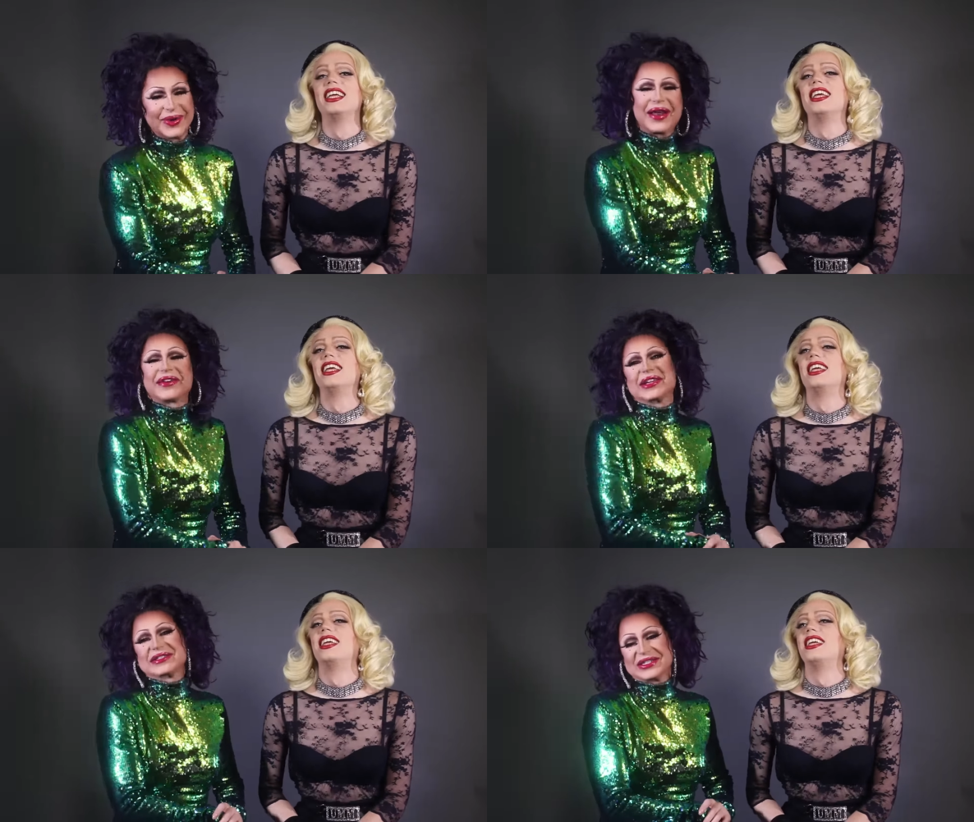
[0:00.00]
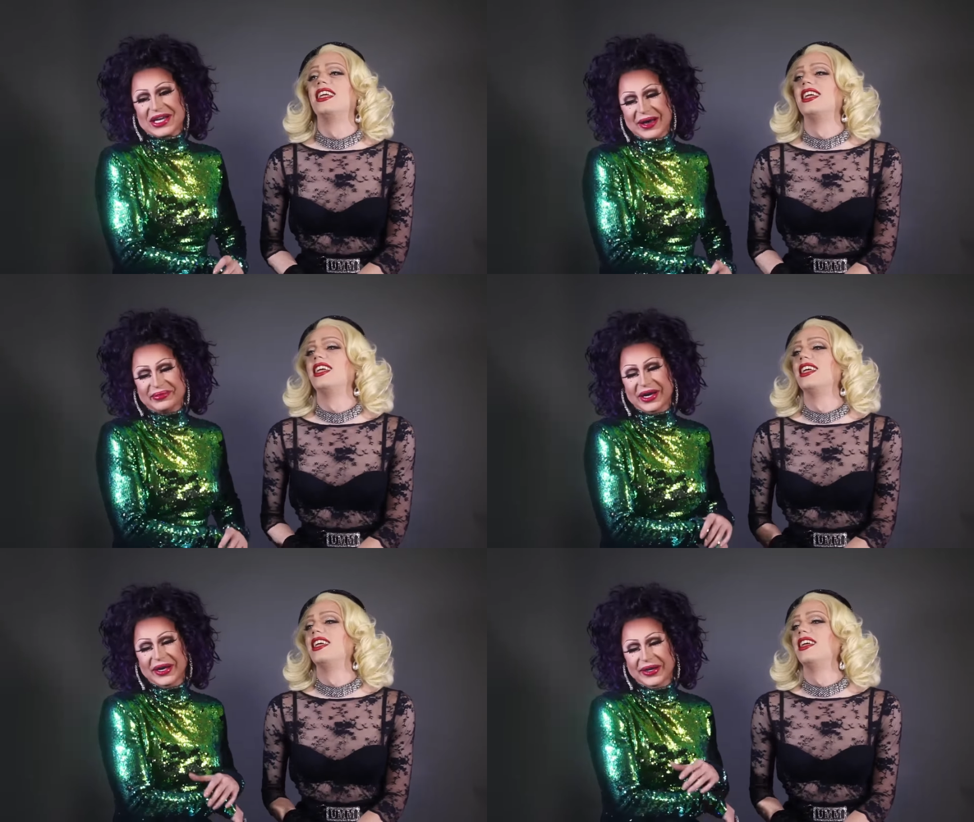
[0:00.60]
Speaker 1: Whatever gets
Speaker 2: the
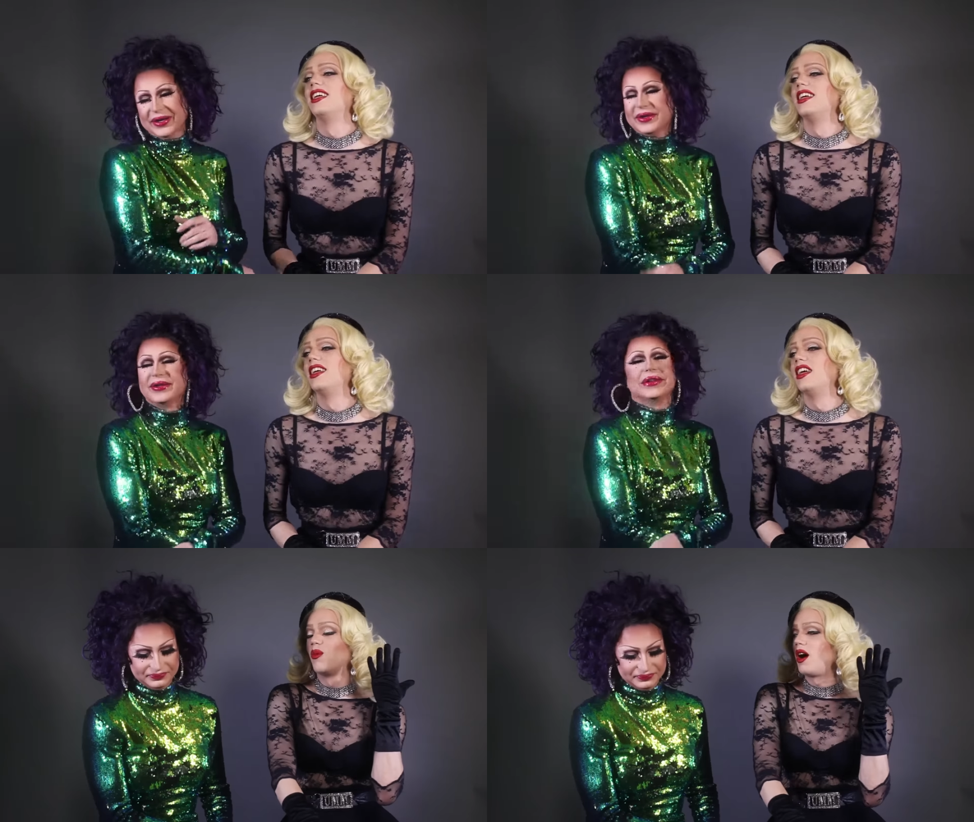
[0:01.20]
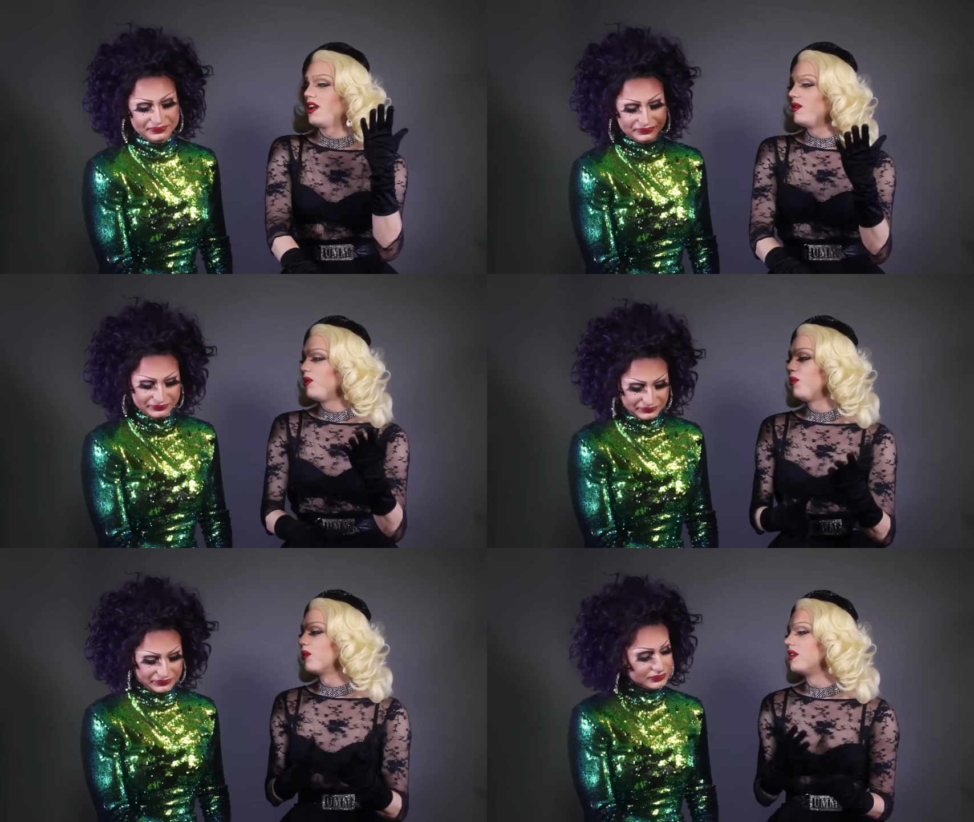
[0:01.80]
job done. Why do
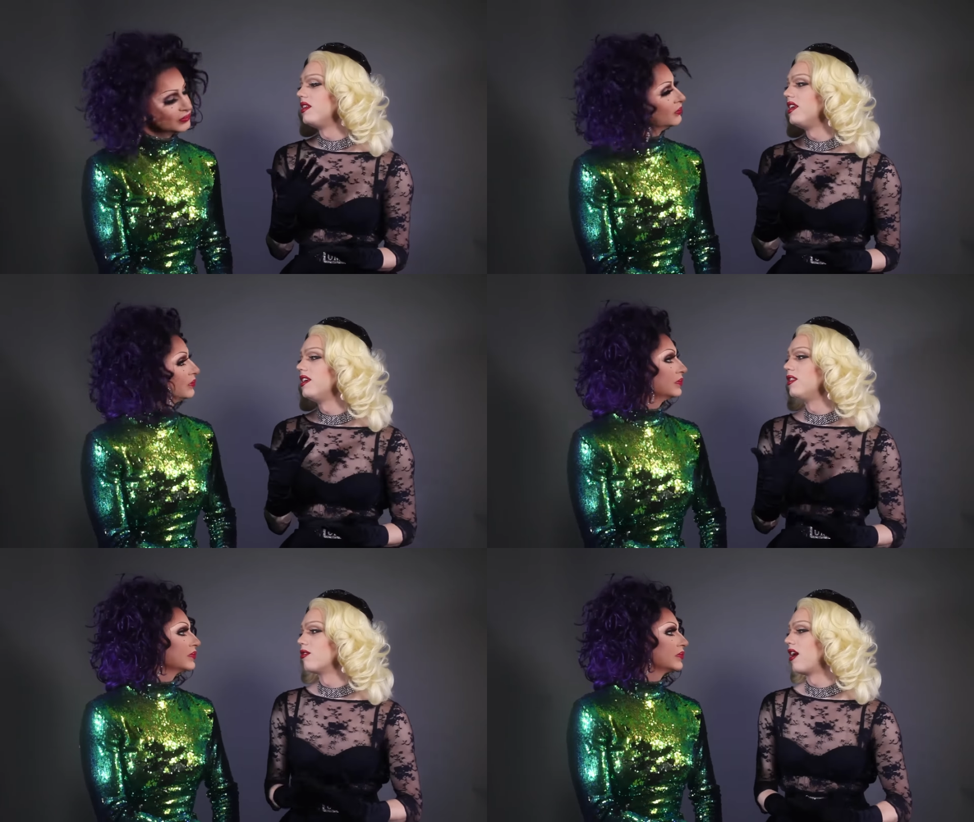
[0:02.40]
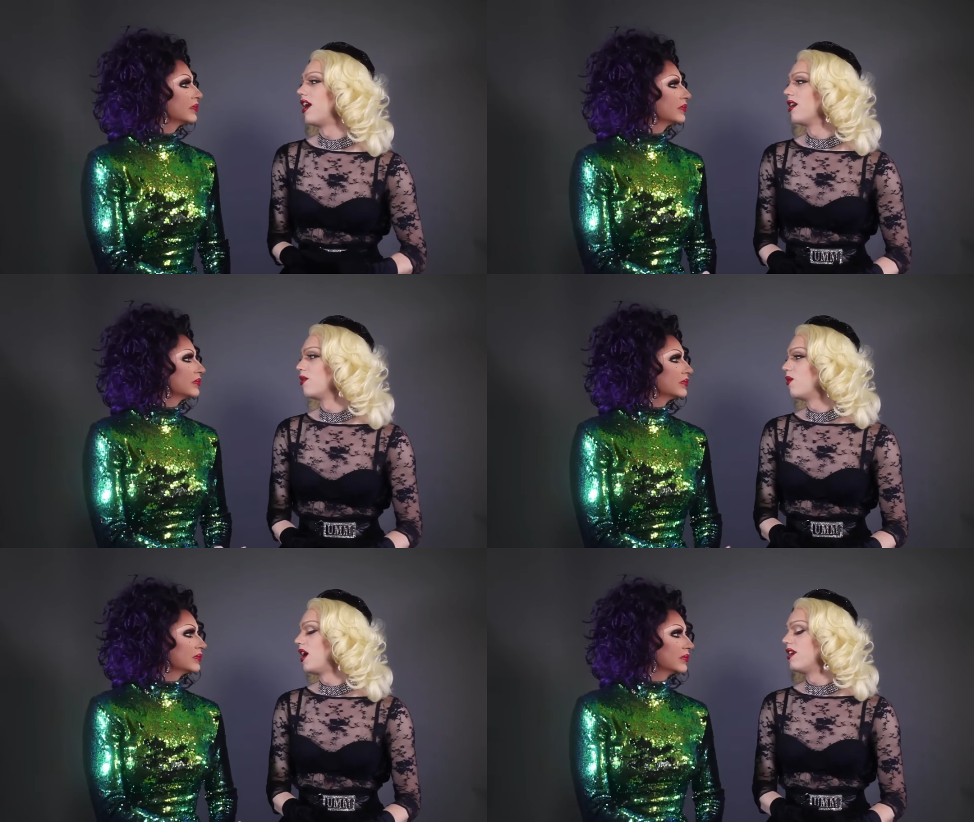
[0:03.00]
people need drag?
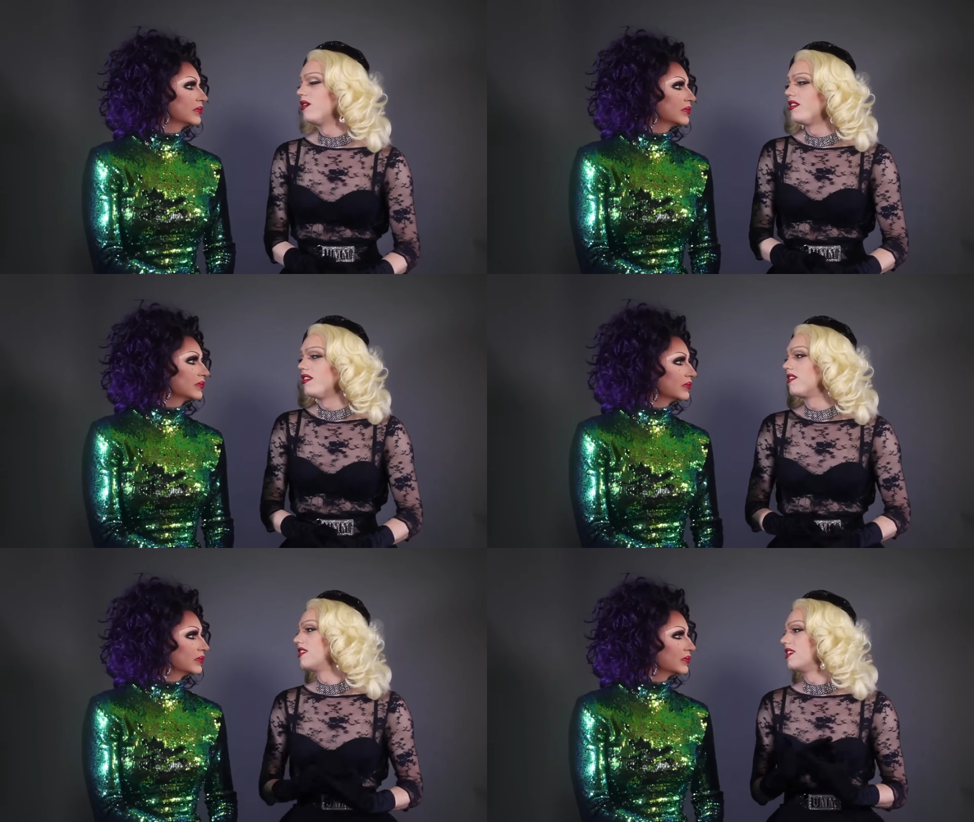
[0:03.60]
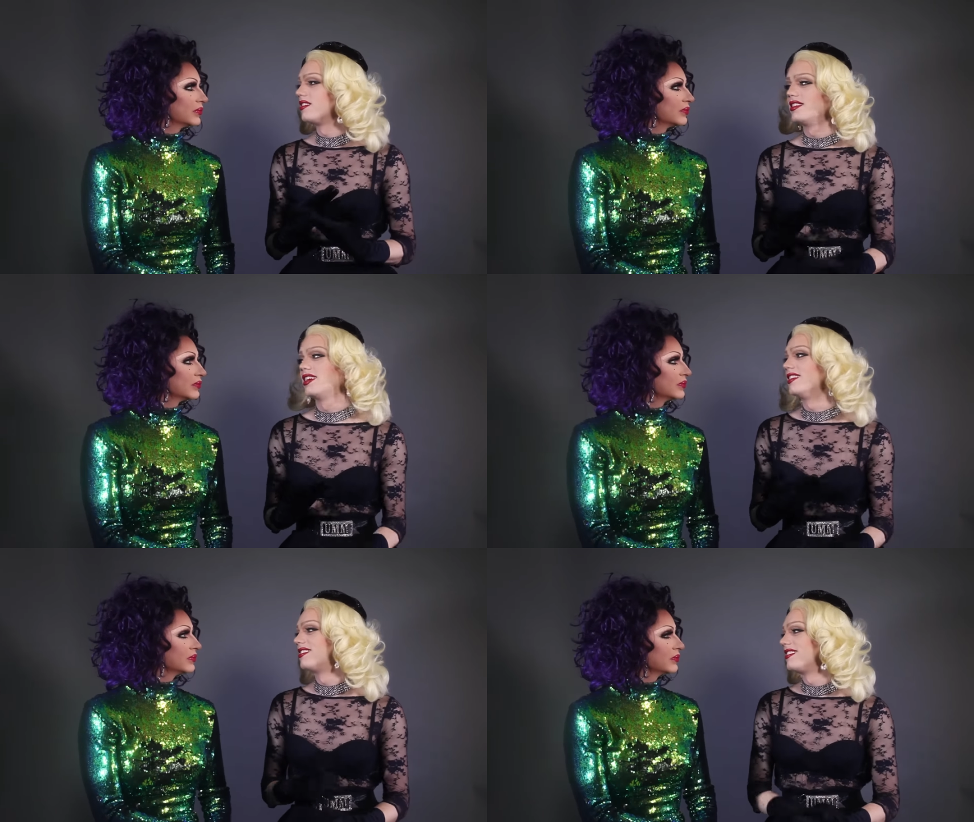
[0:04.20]
Why does it still
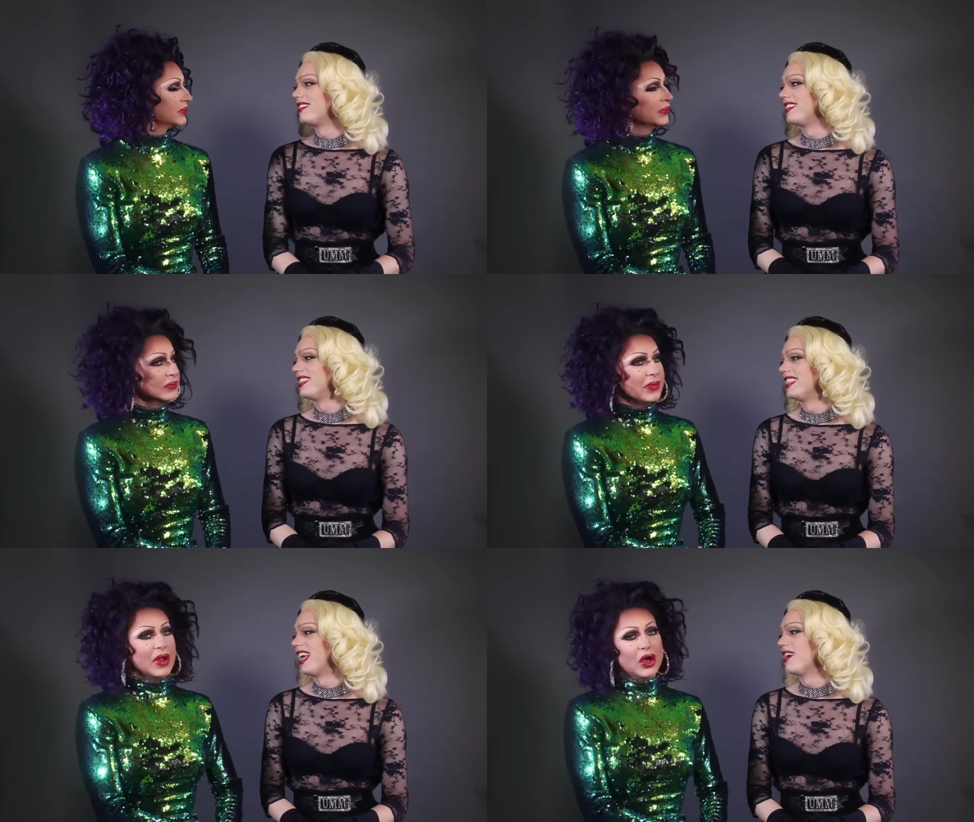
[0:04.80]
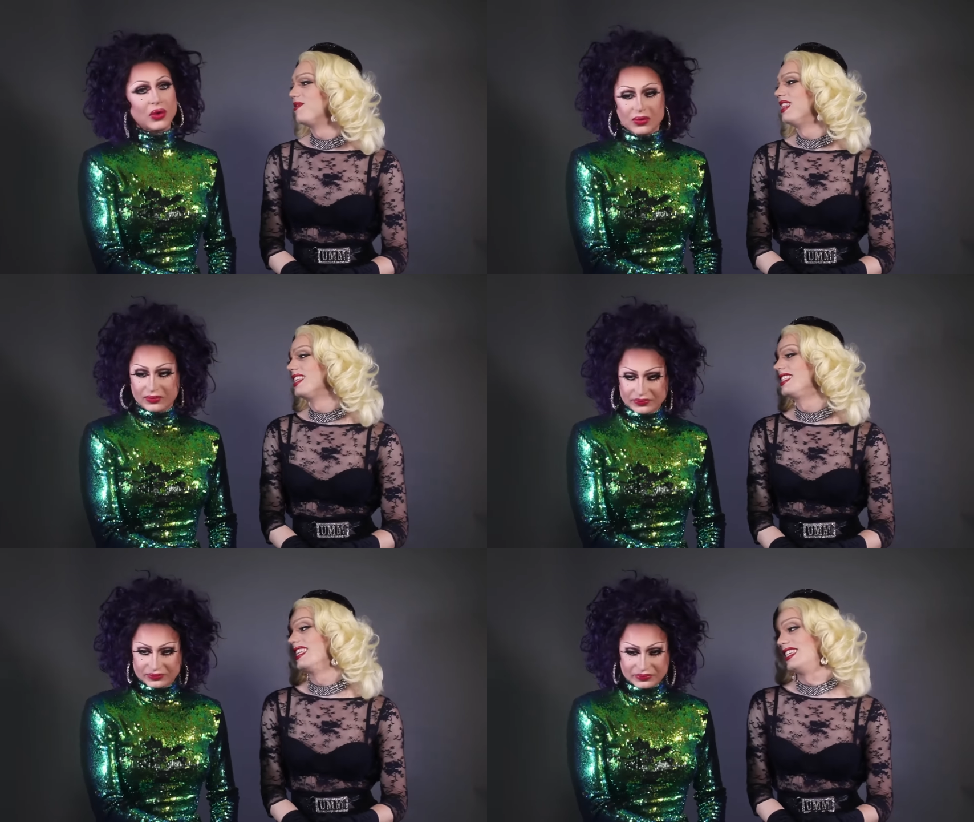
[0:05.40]
exist? I mean,
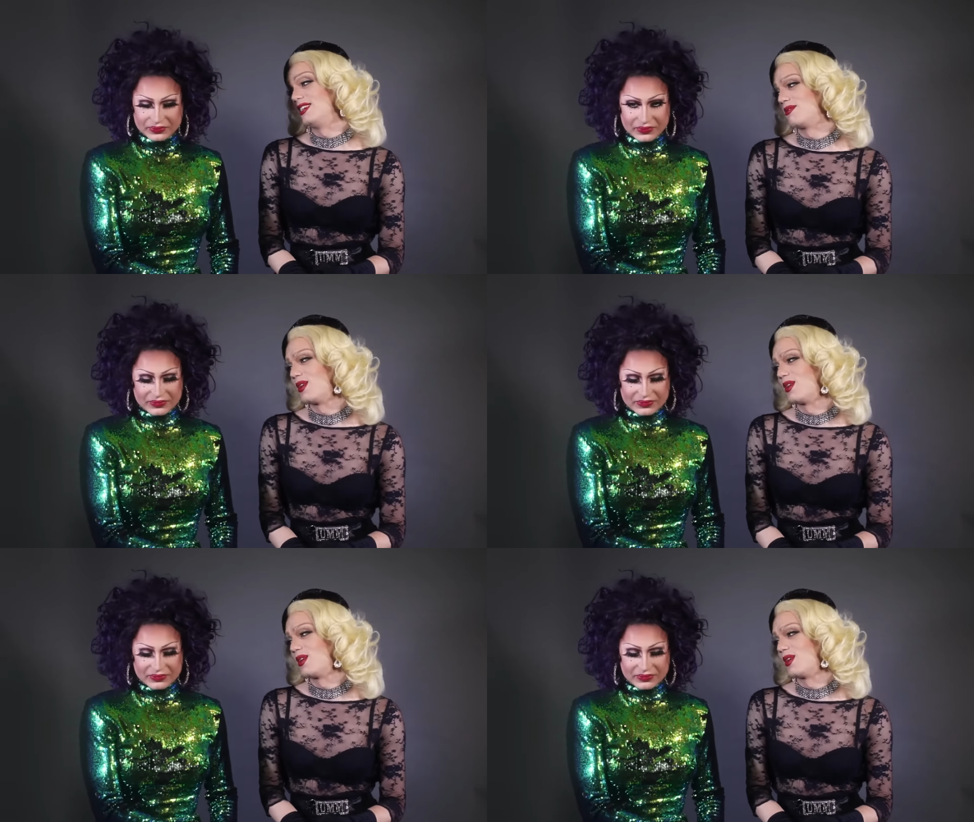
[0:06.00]
this is a deep